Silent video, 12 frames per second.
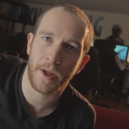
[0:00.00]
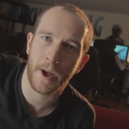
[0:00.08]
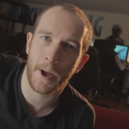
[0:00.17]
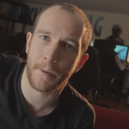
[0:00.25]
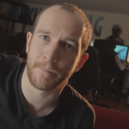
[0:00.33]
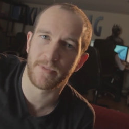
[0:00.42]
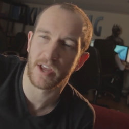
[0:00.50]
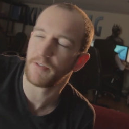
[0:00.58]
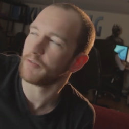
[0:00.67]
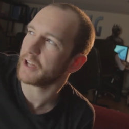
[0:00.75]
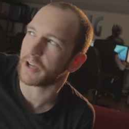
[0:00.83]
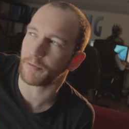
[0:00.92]
They're
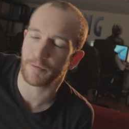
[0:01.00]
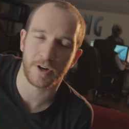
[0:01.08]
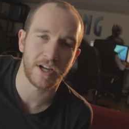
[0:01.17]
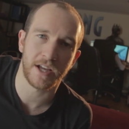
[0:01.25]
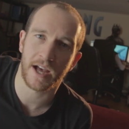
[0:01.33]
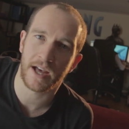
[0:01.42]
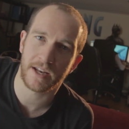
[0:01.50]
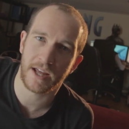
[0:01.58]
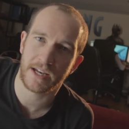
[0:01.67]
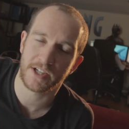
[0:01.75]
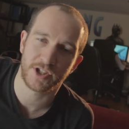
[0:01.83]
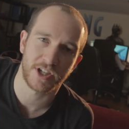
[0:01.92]
flicker free at
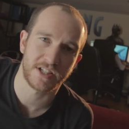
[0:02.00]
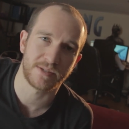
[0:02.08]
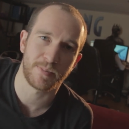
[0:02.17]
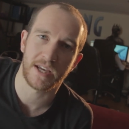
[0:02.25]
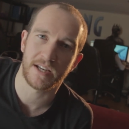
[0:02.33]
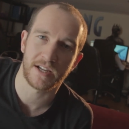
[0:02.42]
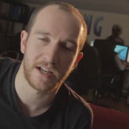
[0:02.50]
any shutter speed,